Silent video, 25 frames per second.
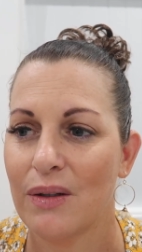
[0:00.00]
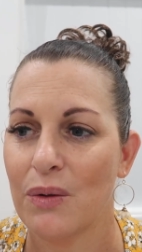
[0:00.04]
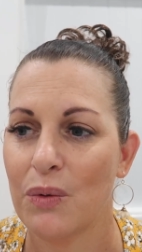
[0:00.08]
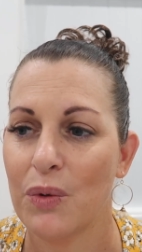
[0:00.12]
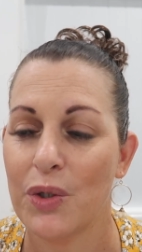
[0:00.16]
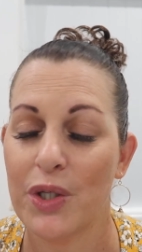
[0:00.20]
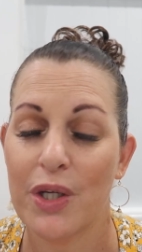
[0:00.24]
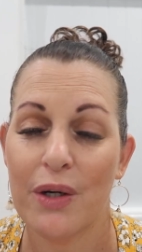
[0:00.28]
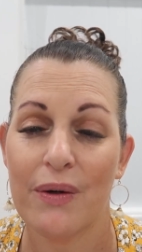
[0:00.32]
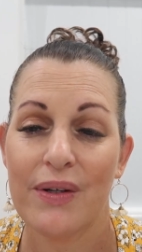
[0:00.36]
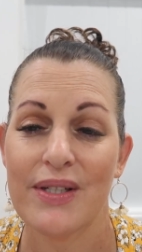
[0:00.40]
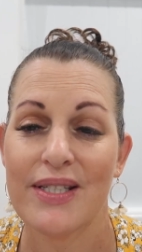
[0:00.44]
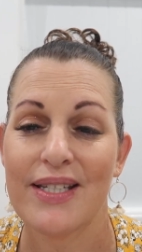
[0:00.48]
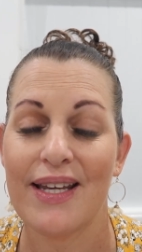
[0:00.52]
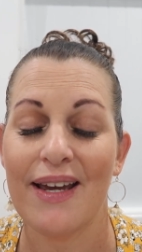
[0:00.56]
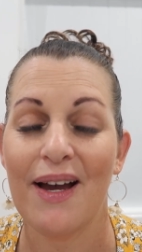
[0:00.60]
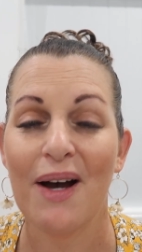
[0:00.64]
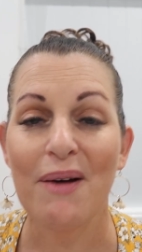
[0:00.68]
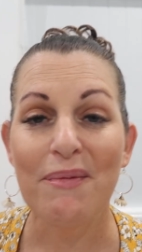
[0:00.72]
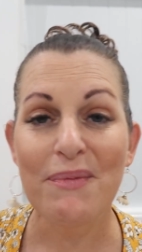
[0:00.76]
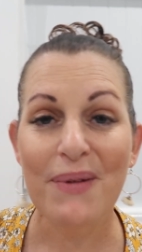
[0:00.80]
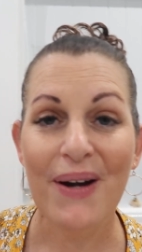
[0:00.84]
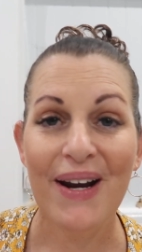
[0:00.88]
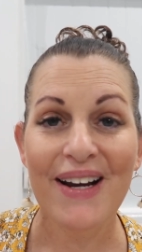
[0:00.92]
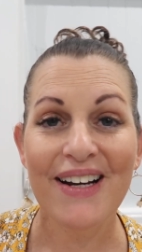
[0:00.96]
Or you don't want to say,
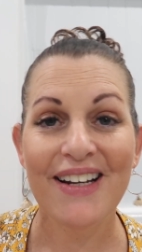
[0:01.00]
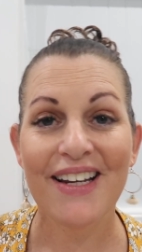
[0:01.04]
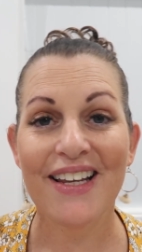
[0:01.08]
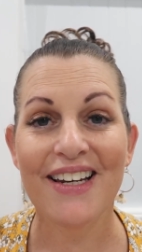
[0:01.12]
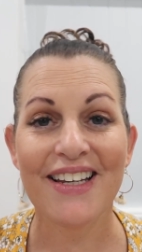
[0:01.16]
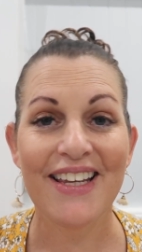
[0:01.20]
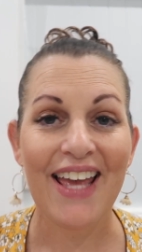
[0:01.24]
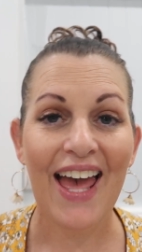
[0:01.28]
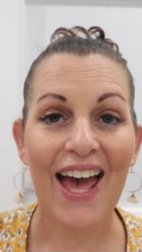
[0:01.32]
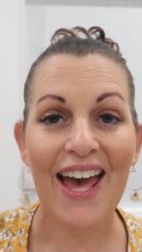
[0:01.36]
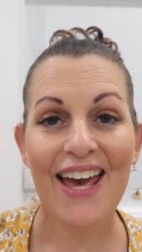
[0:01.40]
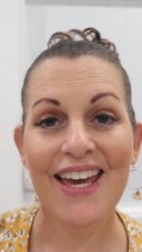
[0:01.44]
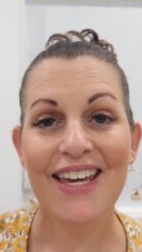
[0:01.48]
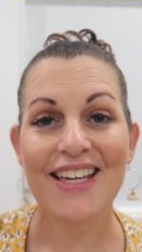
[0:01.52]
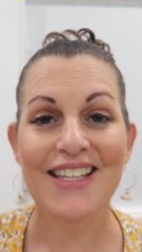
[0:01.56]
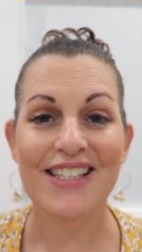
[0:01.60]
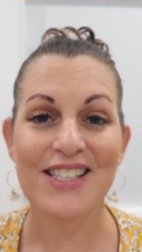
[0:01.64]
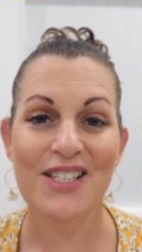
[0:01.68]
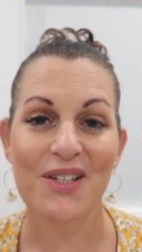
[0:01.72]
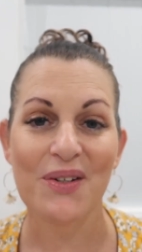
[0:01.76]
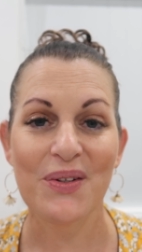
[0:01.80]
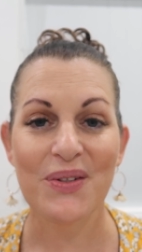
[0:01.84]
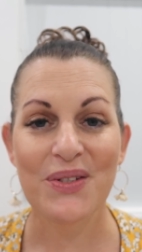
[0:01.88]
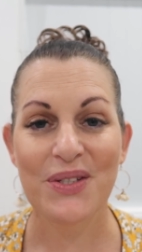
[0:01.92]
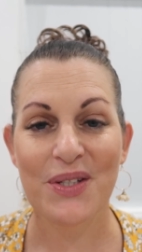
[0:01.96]
I'm pregnant, yay,
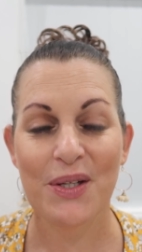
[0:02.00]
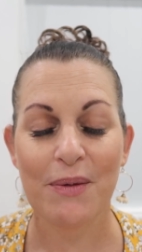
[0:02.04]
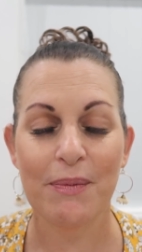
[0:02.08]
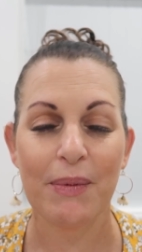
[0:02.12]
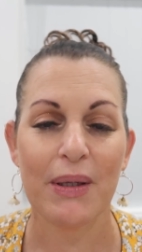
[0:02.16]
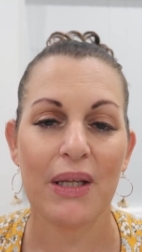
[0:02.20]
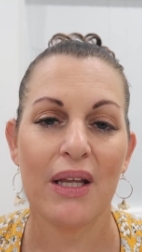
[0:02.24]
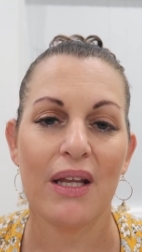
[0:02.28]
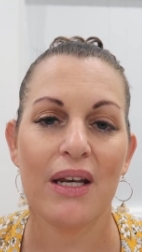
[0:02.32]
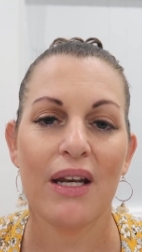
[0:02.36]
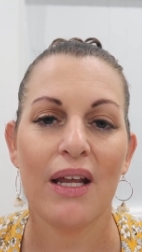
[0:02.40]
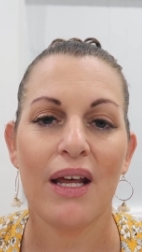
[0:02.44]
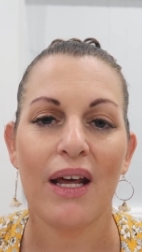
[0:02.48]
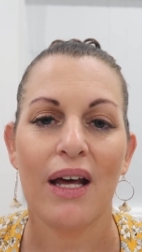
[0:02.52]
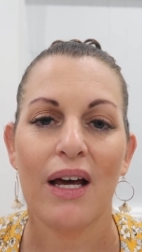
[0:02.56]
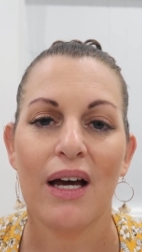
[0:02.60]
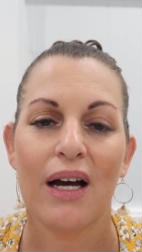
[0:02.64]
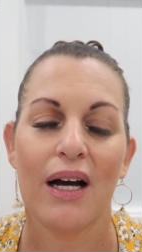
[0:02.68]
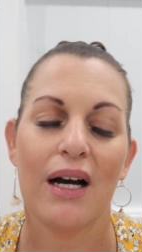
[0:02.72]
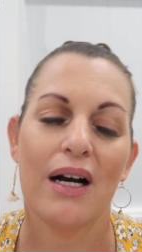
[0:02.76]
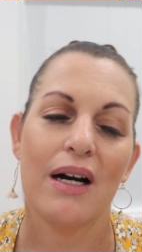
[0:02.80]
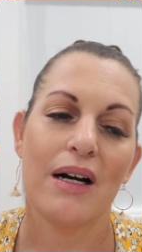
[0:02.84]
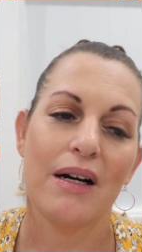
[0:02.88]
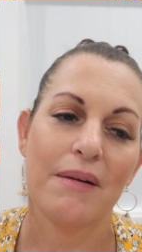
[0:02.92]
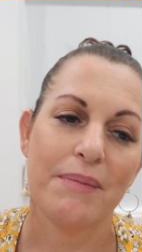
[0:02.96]
it's awesome. And then,
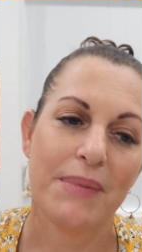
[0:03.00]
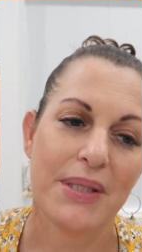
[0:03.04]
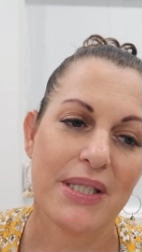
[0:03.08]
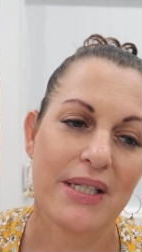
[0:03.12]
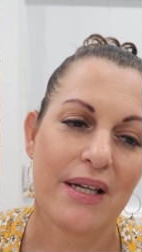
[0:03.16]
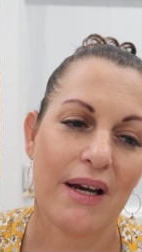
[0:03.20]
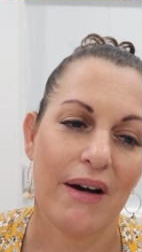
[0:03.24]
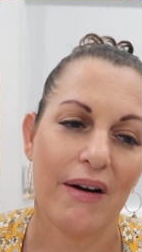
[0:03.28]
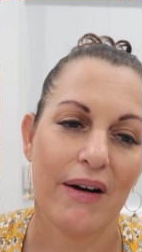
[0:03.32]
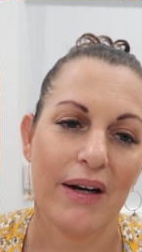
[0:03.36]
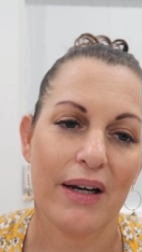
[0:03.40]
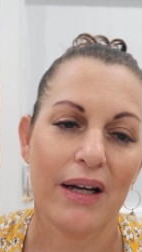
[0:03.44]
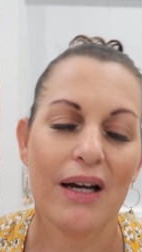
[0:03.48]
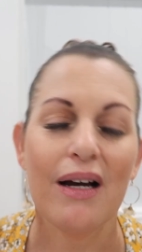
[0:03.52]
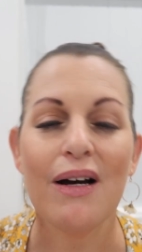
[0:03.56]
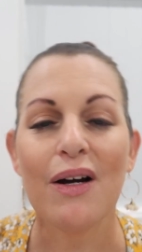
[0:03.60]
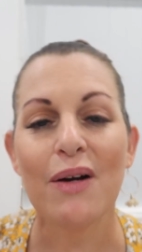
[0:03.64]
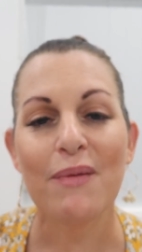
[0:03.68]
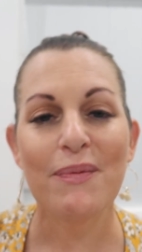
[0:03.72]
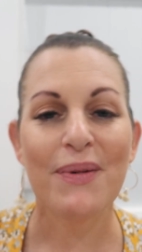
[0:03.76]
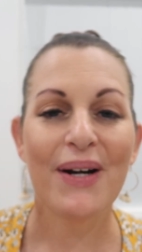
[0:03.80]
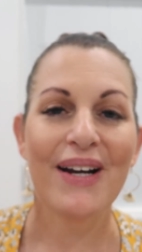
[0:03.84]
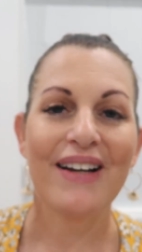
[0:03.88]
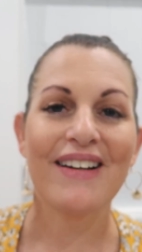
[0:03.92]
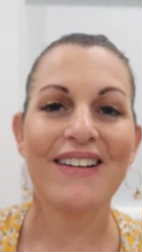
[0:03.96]
oh, miscarrying,
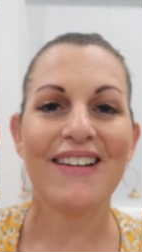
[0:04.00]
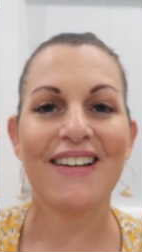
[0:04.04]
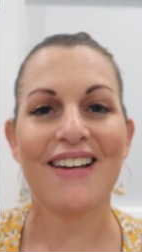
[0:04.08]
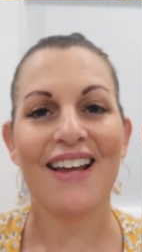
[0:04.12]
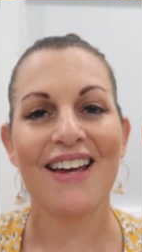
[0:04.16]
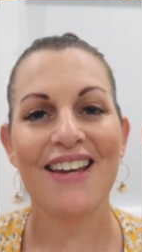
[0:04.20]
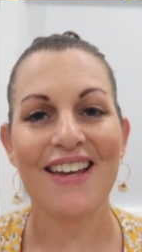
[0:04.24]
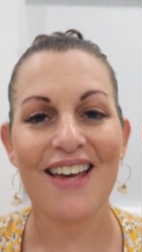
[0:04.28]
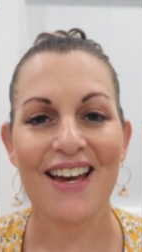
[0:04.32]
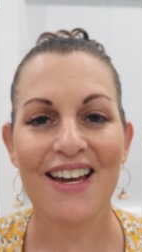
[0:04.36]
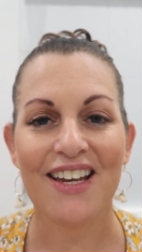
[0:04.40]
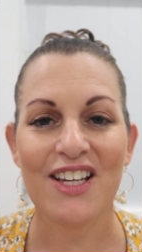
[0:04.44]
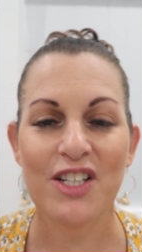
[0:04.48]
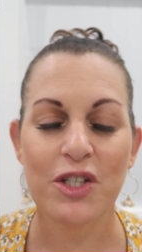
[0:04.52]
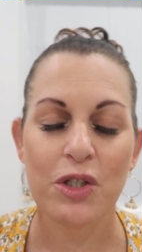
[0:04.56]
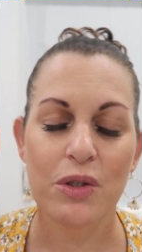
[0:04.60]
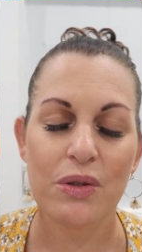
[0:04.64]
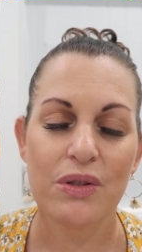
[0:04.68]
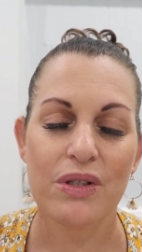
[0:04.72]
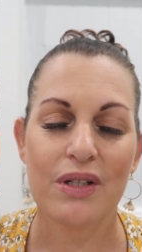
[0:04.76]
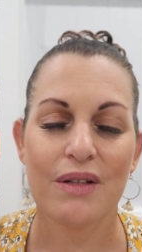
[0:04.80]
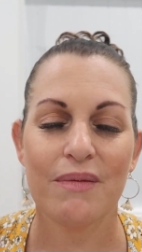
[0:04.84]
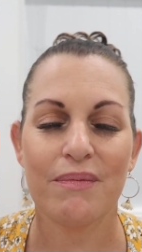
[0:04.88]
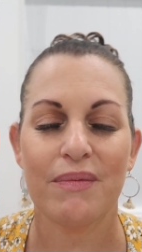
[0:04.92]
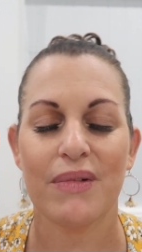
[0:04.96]
oh, I'm pregnant, oh, yay, it's
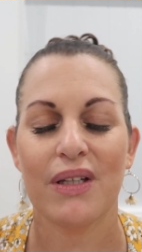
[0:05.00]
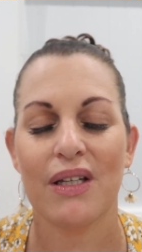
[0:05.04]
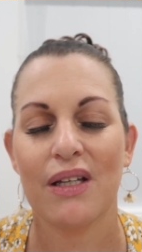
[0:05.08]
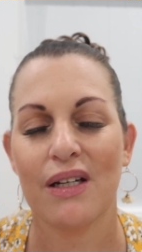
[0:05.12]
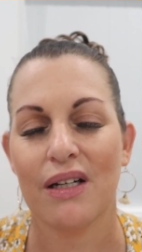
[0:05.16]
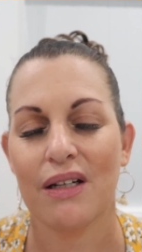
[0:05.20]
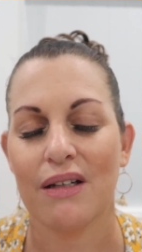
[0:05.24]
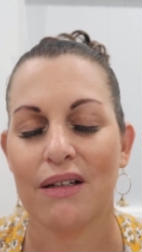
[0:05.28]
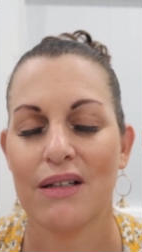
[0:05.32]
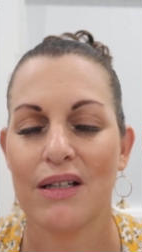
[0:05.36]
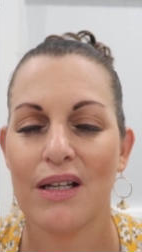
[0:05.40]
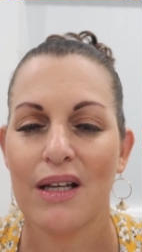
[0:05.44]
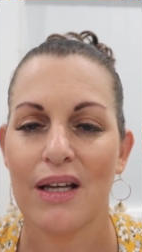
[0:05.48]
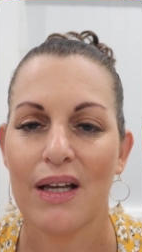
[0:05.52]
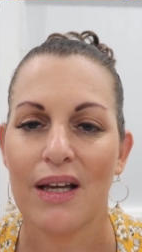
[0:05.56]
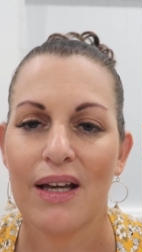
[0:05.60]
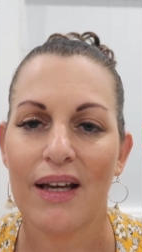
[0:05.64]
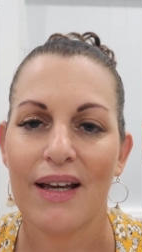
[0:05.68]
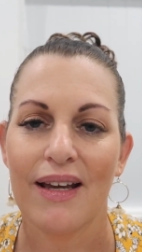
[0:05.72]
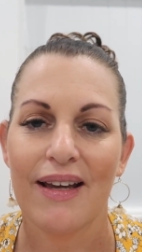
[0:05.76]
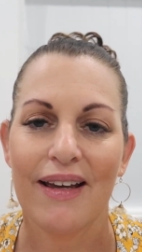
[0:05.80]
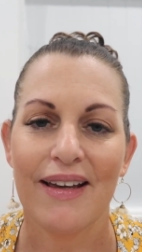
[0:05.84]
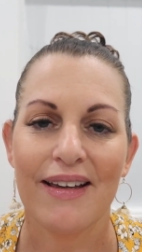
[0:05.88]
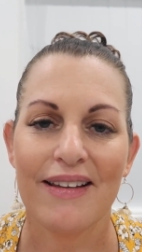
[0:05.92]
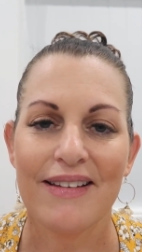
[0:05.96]
awesome. You know,
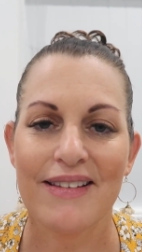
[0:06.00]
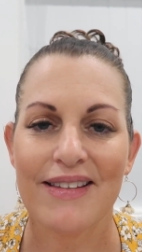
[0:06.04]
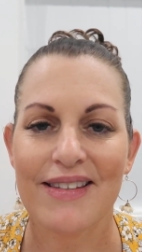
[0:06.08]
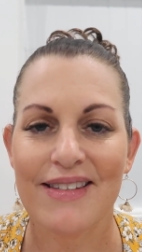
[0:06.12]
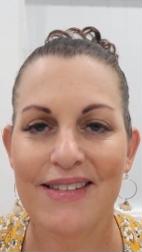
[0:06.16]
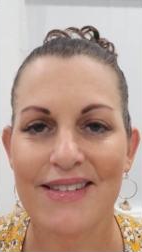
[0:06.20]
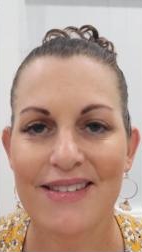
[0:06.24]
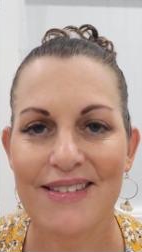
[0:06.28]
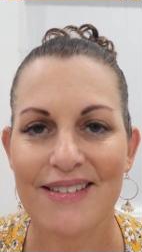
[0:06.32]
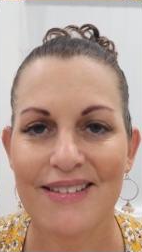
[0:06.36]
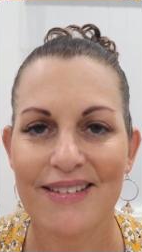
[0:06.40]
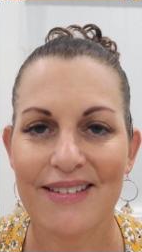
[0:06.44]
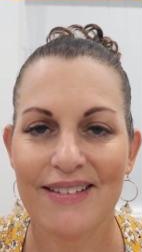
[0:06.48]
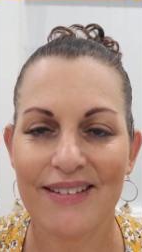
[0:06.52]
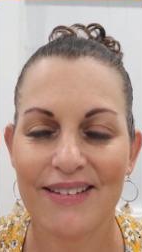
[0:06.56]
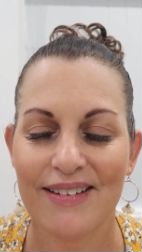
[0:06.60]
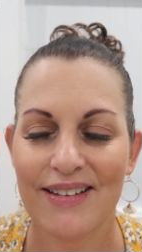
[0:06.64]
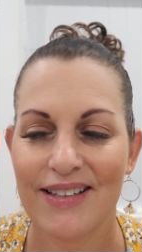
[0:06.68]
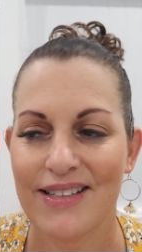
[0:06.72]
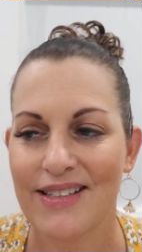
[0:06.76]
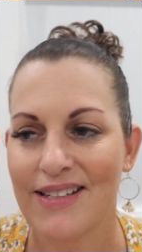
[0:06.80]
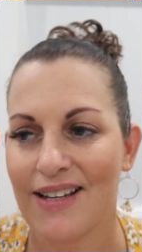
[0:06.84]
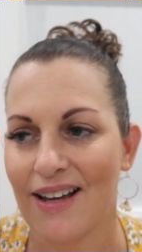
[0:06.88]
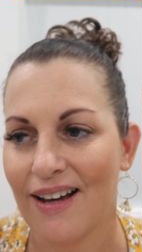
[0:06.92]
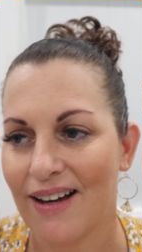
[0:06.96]
it's,
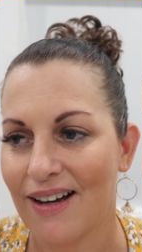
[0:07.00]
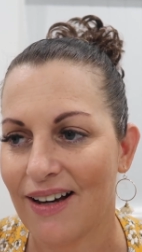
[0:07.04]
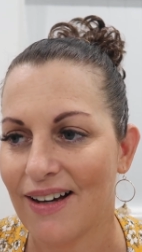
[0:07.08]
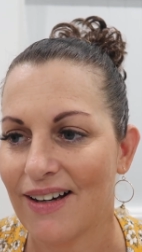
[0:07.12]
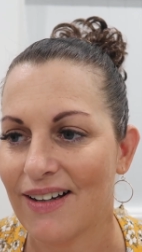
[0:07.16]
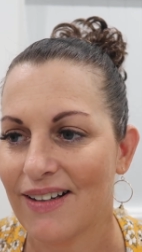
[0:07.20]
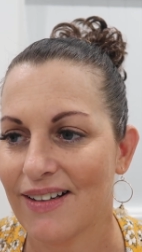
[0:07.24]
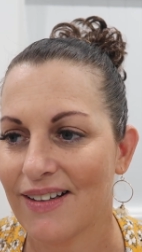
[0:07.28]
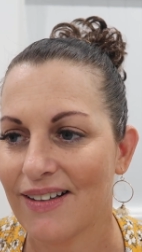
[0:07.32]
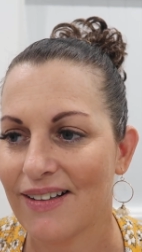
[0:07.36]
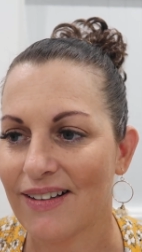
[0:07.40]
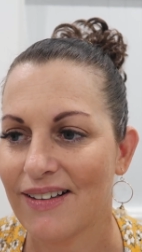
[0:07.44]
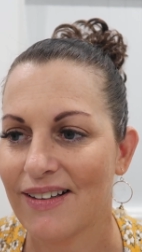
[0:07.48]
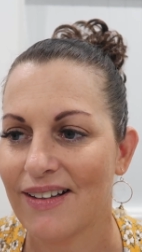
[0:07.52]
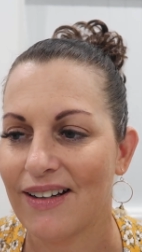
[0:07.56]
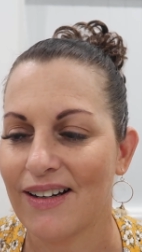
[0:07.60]
it's hard.